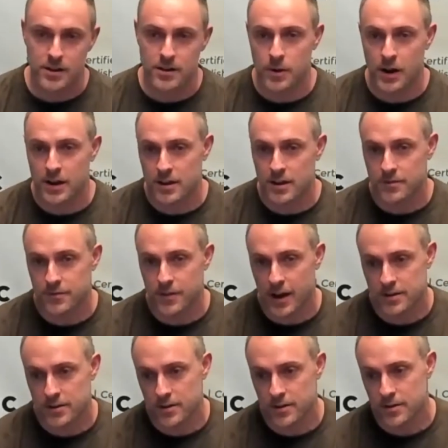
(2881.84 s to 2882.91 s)
a ranking
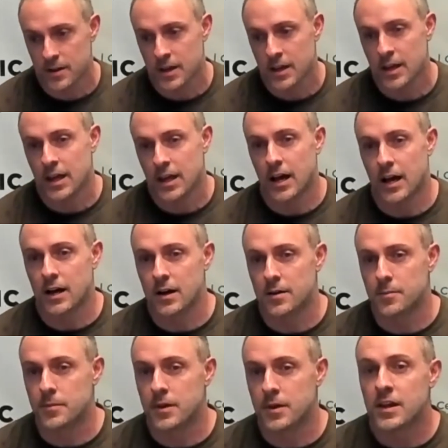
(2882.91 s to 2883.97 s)
factor.
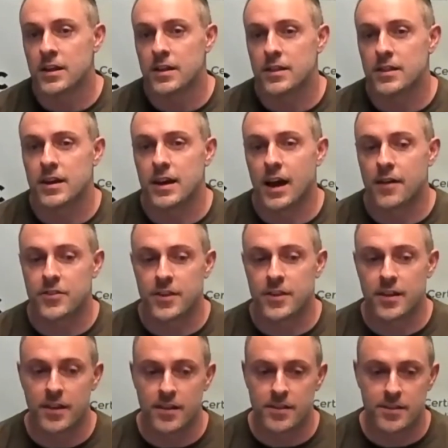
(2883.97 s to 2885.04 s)
They have said
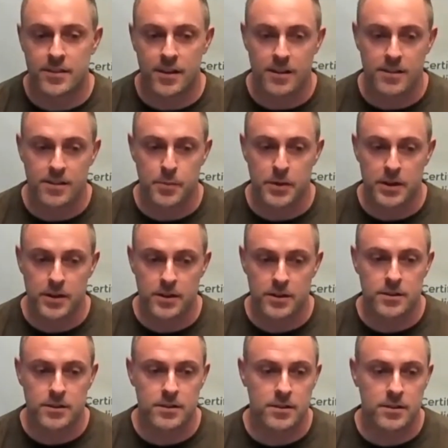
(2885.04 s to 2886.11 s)
that site
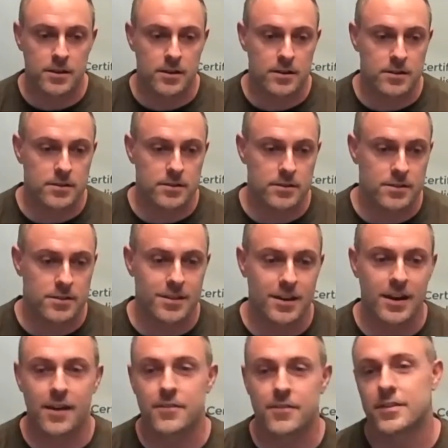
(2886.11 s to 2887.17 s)
speed
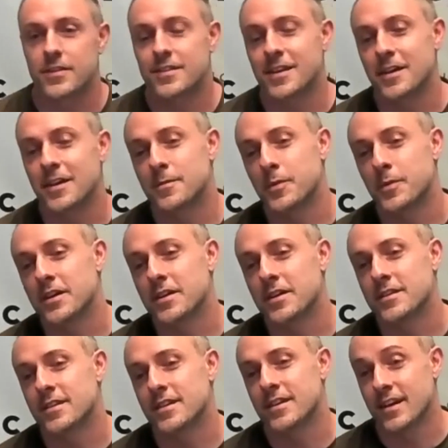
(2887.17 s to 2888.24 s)

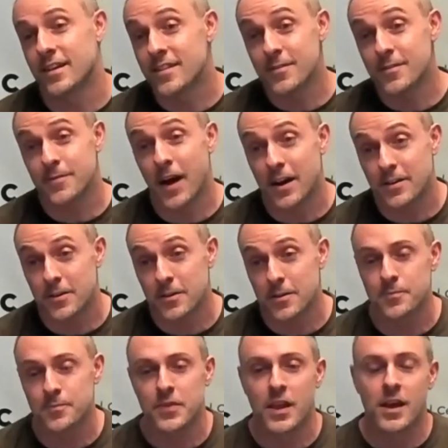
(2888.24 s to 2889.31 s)
is a factor.